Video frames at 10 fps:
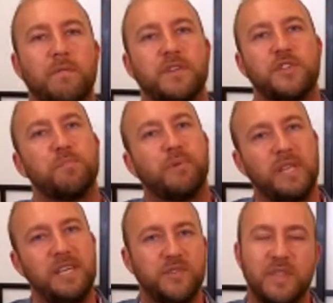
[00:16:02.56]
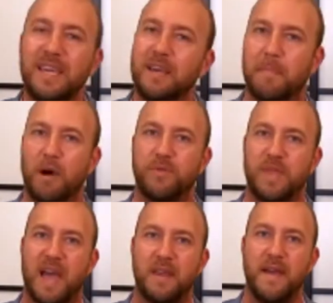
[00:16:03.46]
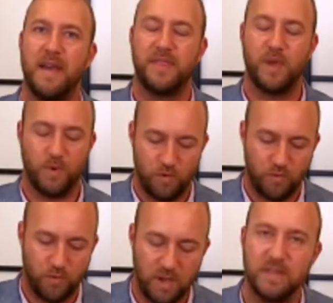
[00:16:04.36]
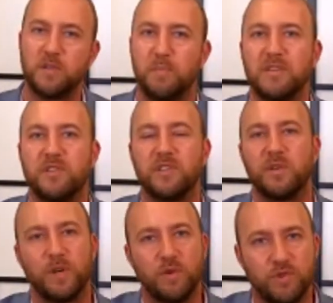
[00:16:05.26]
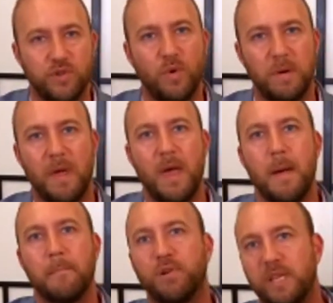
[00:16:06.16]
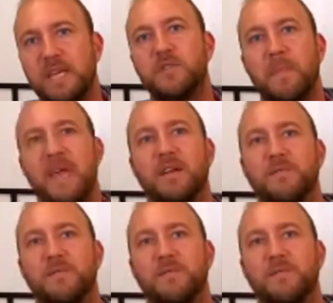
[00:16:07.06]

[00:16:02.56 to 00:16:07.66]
this, to please think about that when you run this business and when you do it, please make it